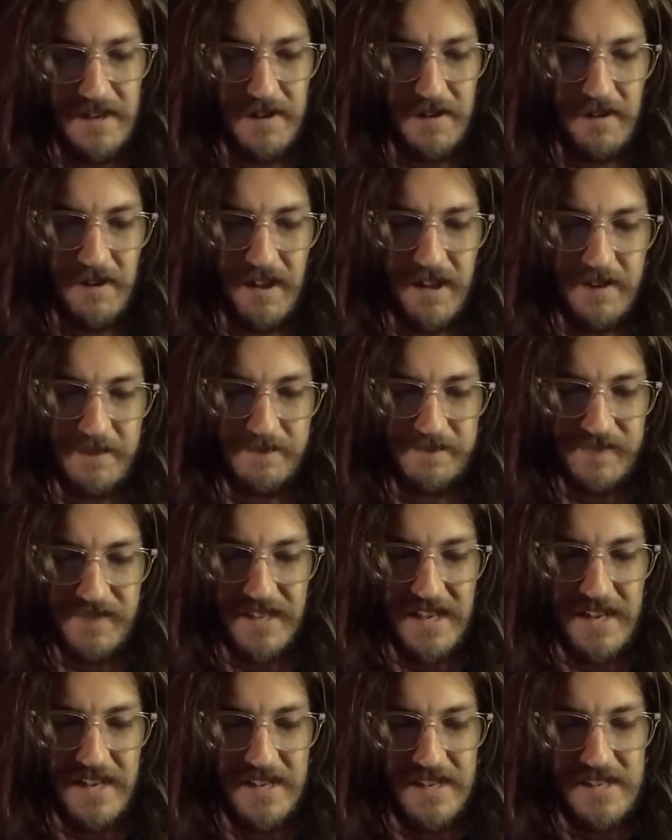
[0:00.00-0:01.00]
Okay,
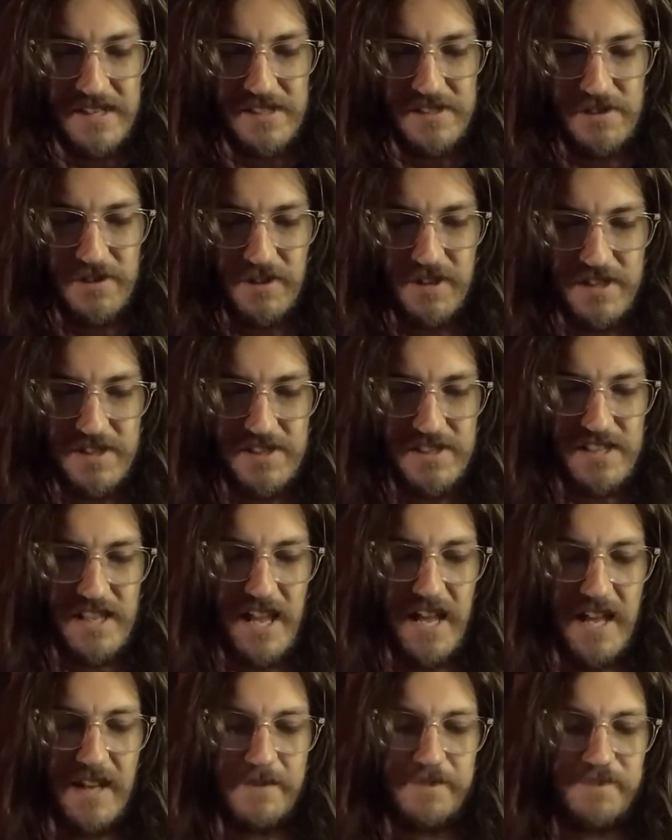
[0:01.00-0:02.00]
so there's
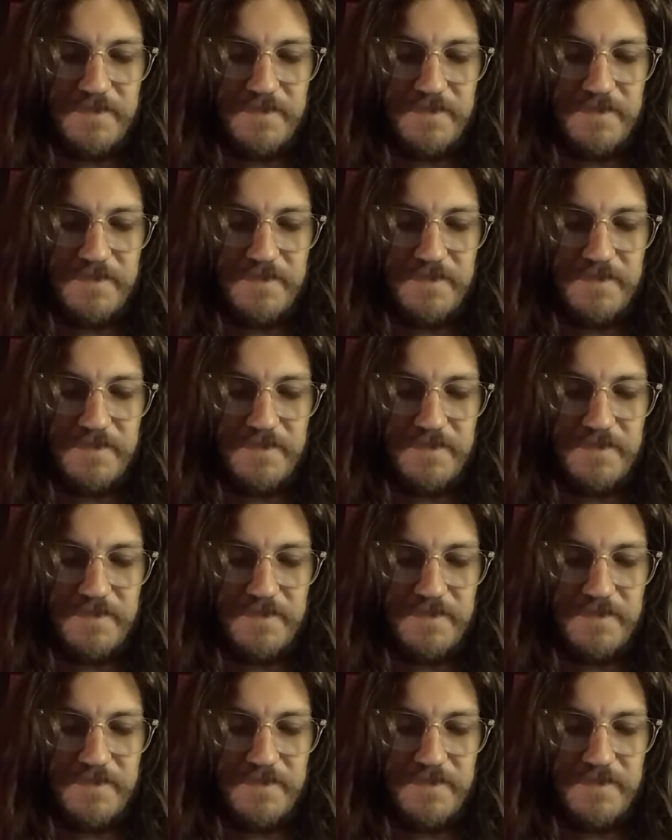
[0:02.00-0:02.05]
that.